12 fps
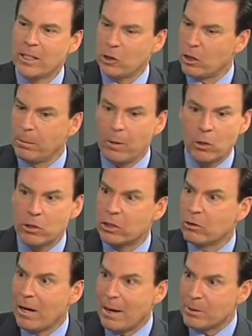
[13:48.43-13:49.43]
So the bone just
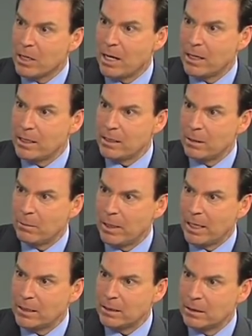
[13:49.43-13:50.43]
grabs onto these
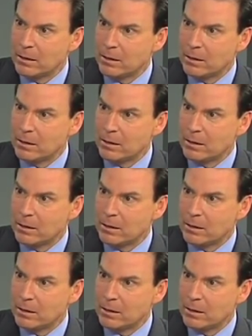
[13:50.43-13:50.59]
implants?